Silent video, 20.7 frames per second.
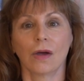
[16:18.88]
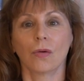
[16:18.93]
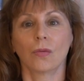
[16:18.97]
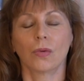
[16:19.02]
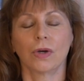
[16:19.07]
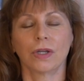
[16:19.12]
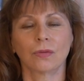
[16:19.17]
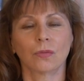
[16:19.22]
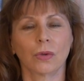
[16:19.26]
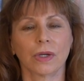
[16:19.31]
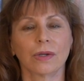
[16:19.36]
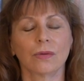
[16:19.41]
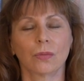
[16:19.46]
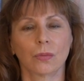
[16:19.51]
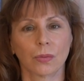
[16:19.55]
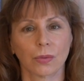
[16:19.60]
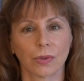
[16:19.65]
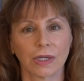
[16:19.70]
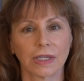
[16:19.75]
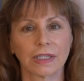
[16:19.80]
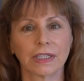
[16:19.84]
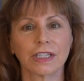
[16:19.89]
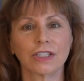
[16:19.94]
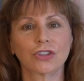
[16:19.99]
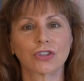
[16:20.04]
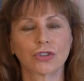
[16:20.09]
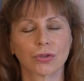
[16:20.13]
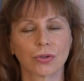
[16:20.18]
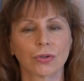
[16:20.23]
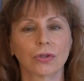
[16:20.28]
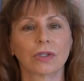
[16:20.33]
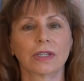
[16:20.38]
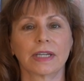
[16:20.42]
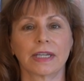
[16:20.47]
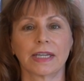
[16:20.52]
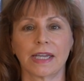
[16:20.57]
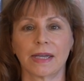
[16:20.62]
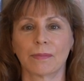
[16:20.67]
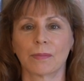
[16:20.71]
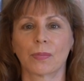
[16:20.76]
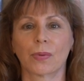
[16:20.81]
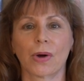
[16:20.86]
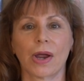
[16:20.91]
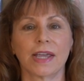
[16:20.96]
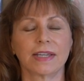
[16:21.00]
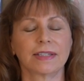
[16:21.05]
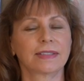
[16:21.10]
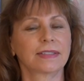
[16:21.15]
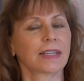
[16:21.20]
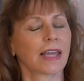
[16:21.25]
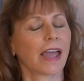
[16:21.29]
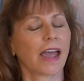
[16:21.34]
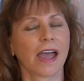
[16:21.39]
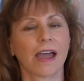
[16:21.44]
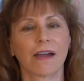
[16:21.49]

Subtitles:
When we really truly embrace